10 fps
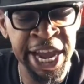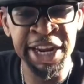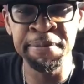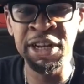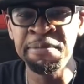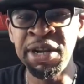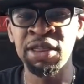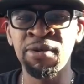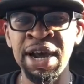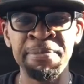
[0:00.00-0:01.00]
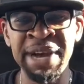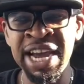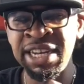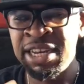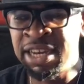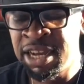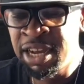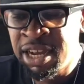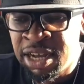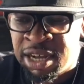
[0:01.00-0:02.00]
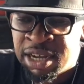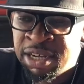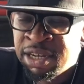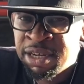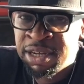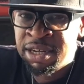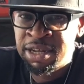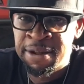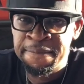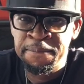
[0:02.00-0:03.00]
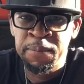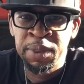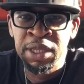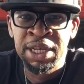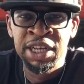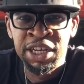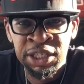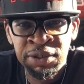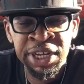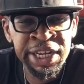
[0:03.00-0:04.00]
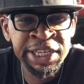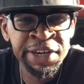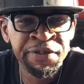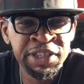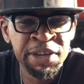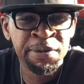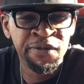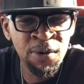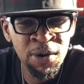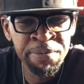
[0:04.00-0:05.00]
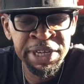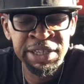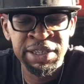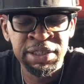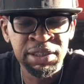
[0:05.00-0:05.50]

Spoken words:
80mm throttle body. Could you tell the difference in performance?